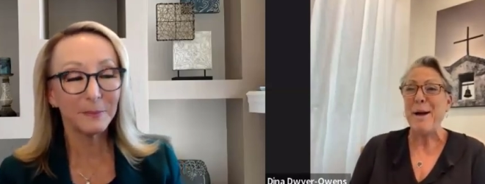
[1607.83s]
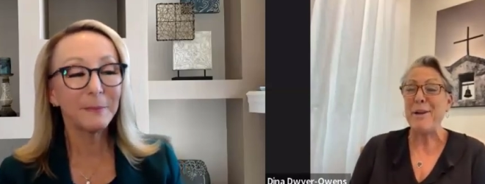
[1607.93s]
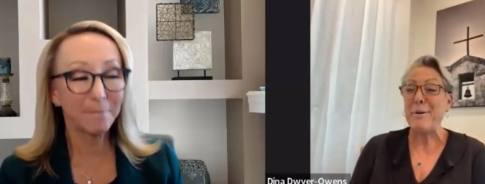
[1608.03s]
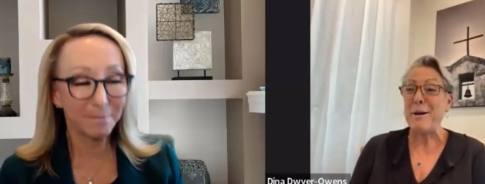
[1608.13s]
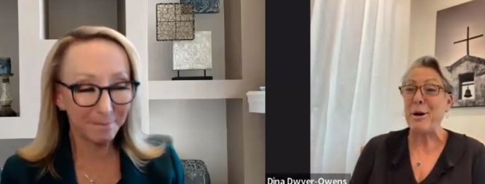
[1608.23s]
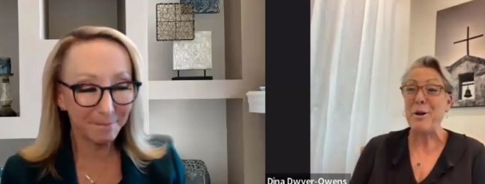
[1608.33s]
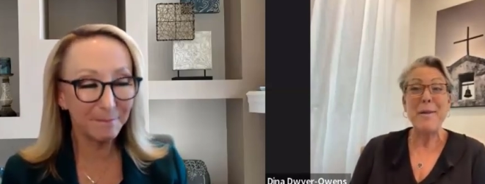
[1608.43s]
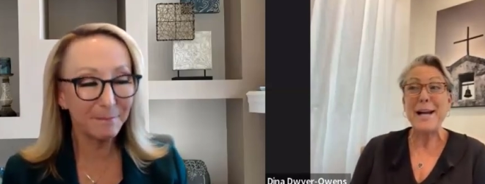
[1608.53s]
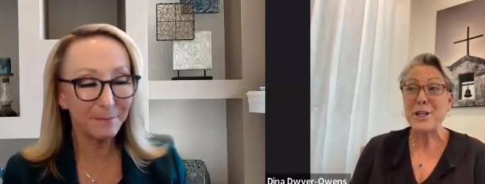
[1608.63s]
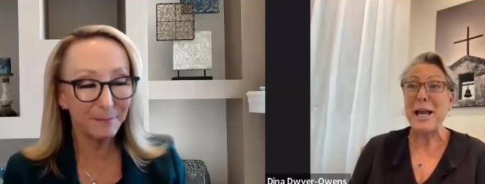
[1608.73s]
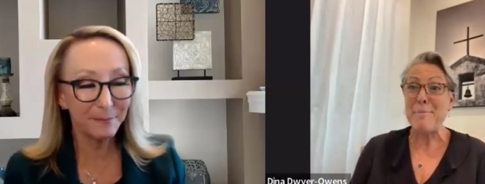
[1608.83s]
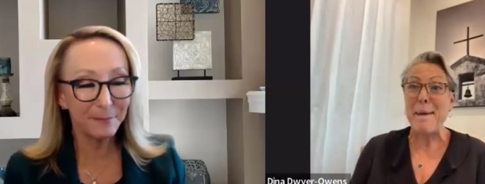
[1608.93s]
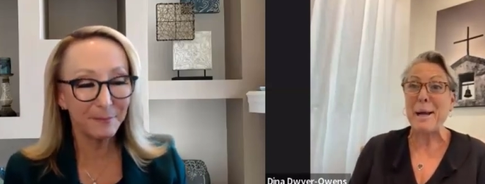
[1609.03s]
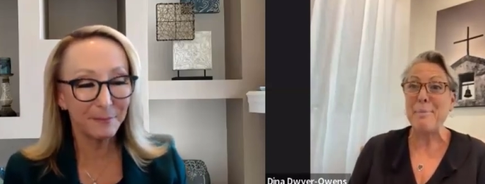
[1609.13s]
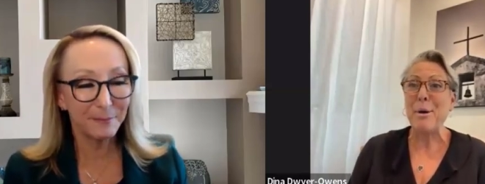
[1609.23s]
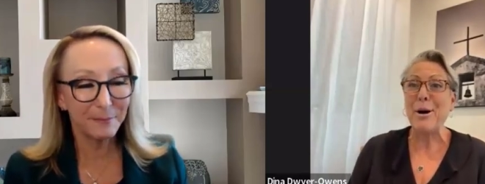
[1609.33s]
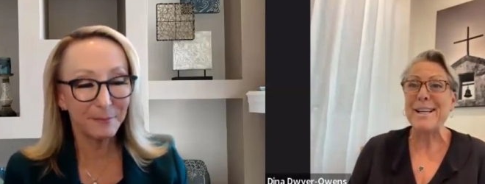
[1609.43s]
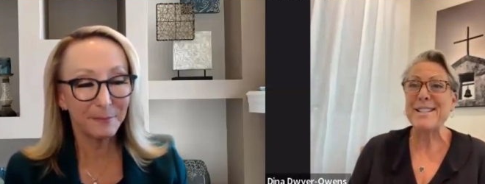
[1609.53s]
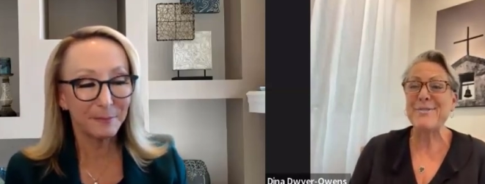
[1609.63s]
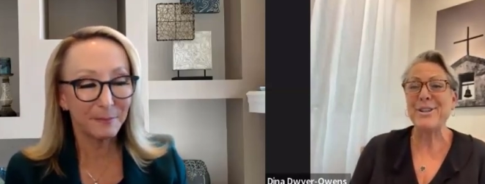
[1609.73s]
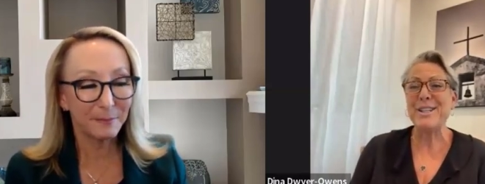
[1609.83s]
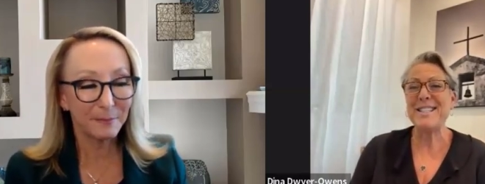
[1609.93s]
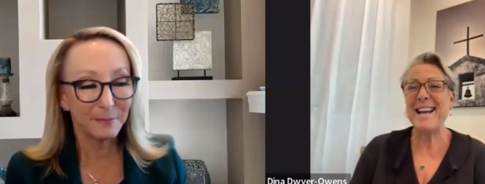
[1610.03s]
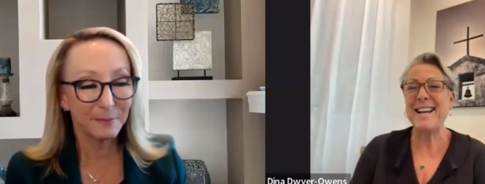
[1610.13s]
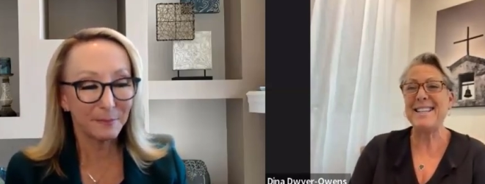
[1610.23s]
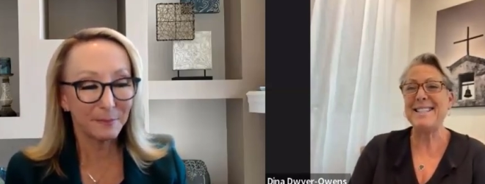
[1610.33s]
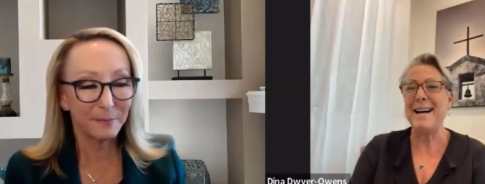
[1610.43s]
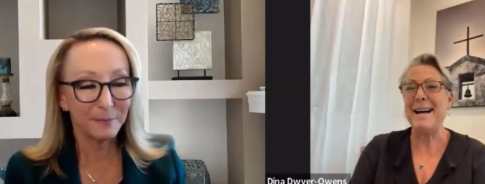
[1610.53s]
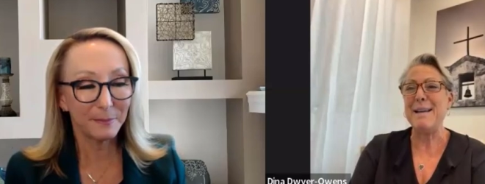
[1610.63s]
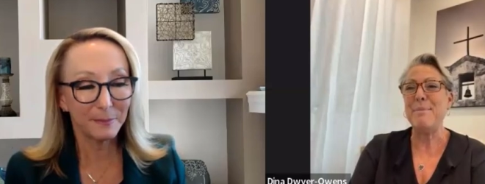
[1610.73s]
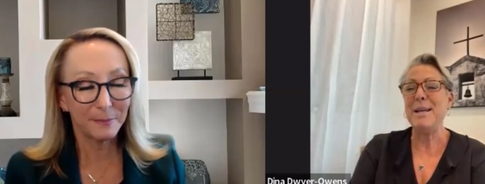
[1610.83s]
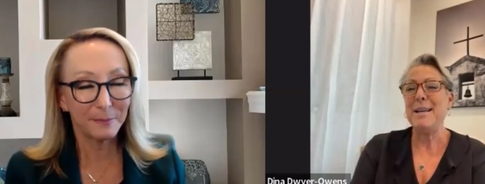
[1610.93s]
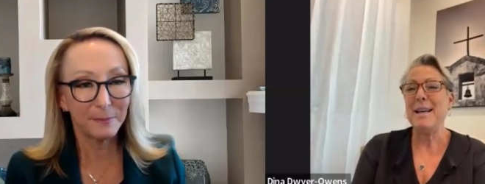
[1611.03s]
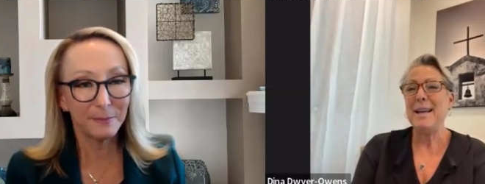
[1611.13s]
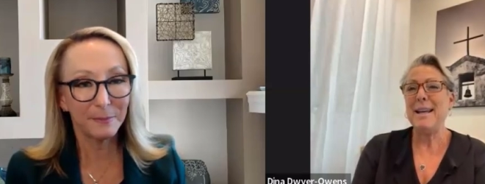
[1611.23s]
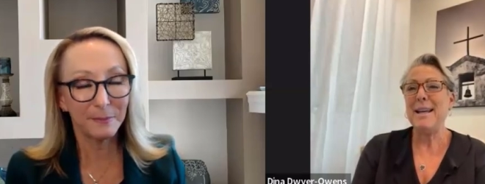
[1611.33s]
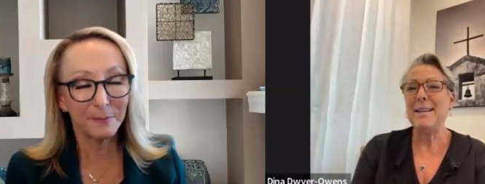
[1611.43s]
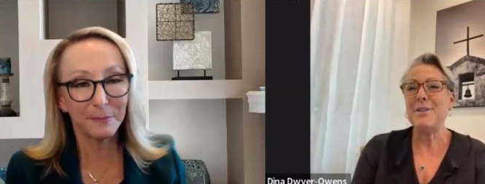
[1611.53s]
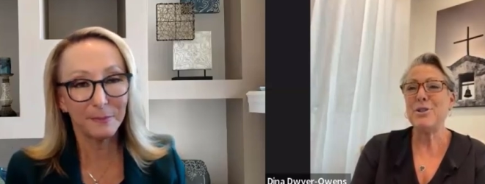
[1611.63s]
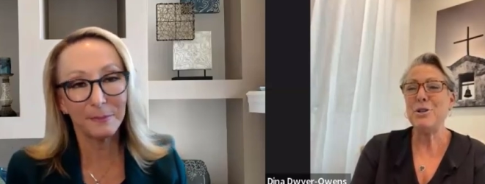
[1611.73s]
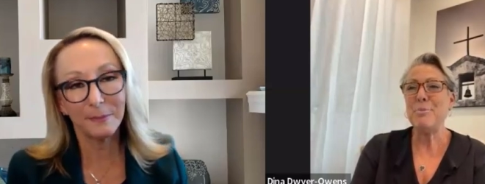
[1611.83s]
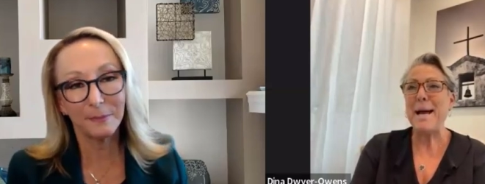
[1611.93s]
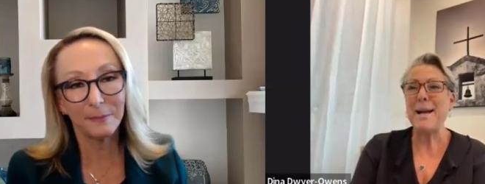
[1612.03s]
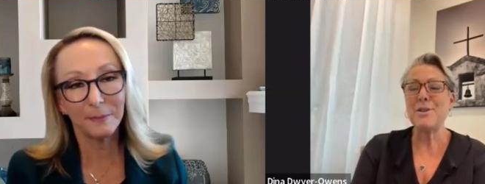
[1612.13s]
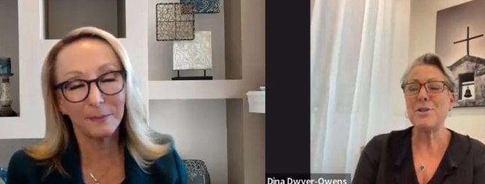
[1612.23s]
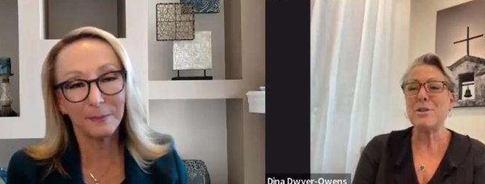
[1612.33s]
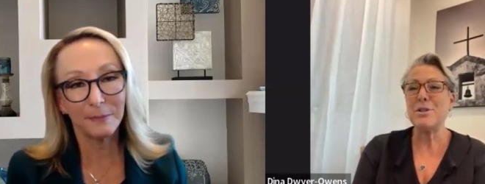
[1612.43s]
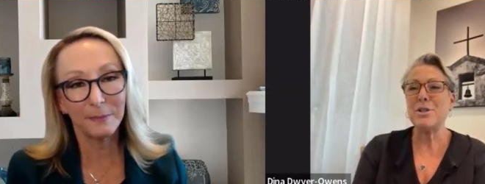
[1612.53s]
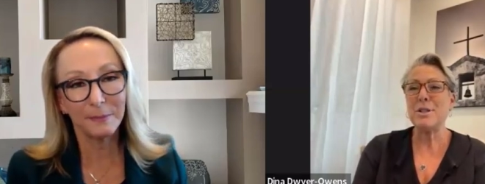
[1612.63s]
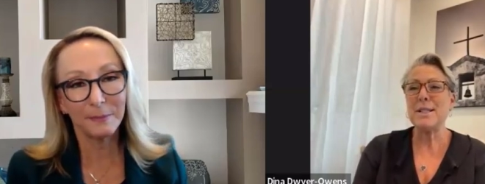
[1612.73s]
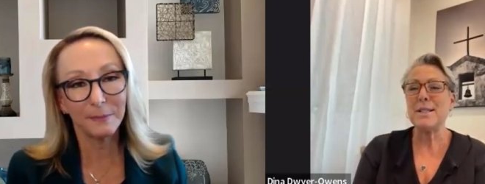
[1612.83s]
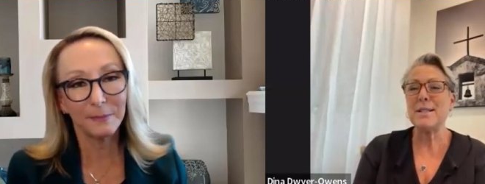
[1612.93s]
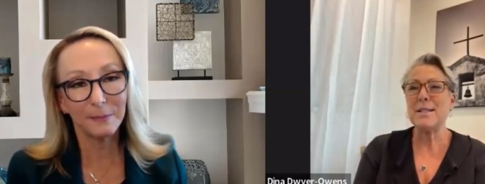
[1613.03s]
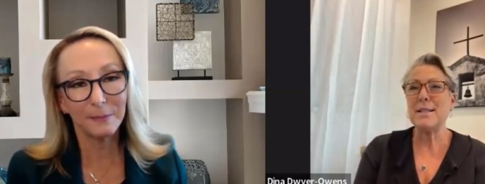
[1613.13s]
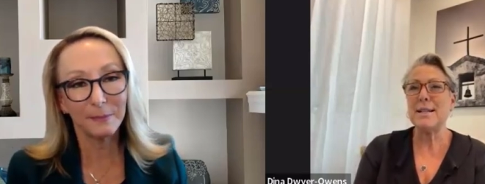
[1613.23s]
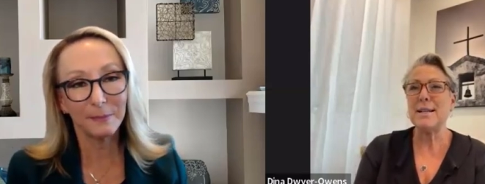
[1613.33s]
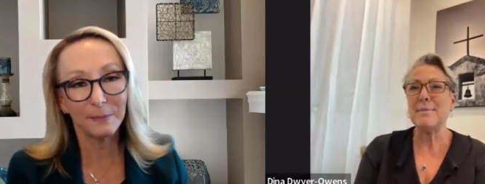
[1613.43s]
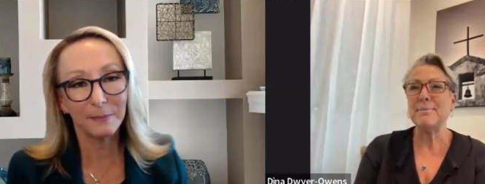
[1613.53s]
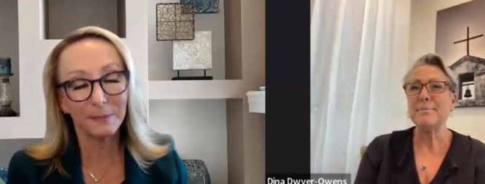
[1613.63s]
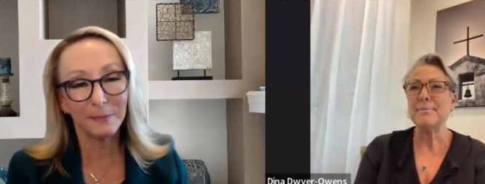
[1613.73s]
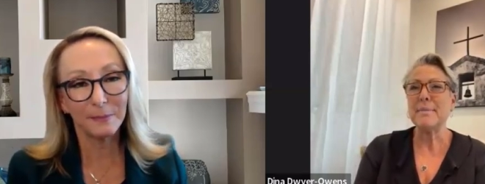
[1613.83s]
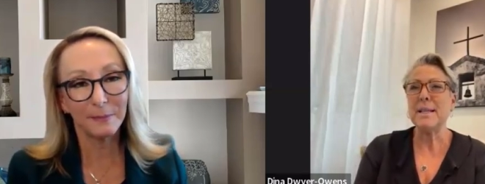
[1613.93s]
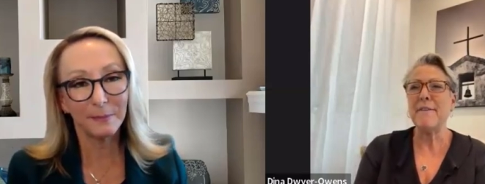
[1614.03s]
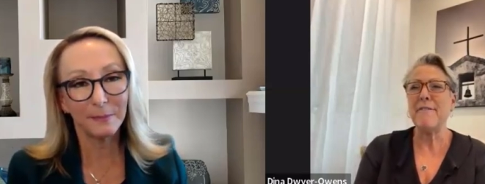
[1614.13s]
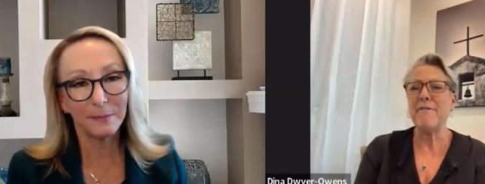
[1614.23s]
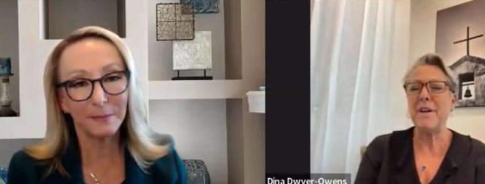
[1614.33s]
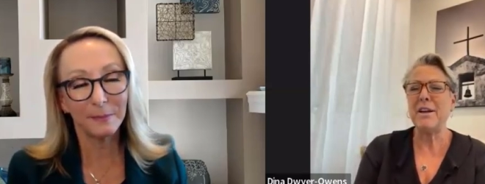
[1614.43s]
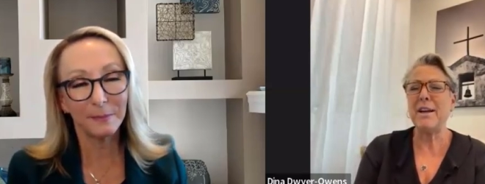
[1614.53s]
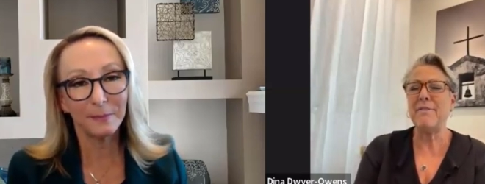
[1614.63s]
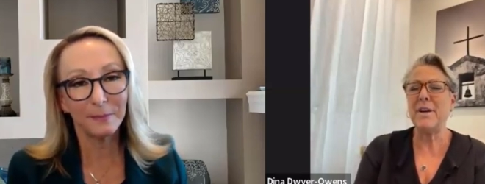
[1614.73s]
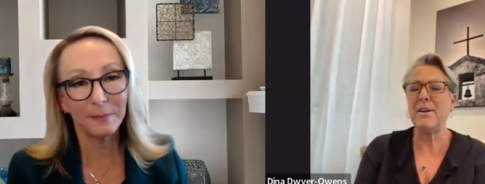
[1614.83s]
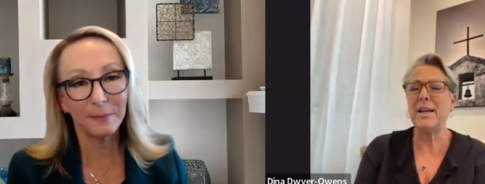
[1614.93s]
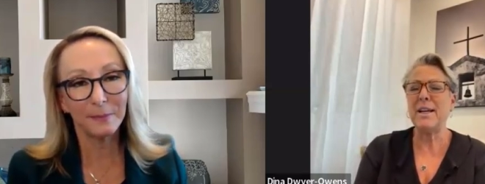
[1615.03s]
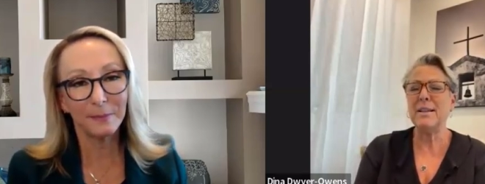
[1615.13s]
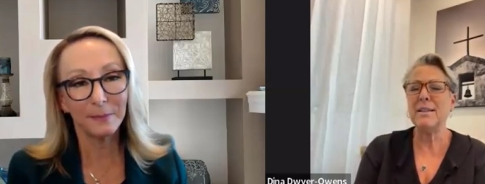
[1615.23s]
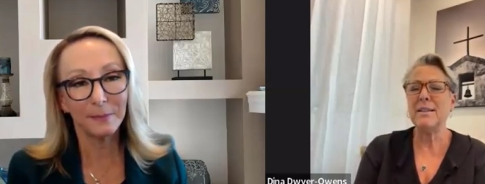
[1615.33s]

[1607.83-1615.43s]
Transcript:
Speaker 1: private equity partner. They actually came back and bought us for a second time. And Stu Baxter just um, in a very, very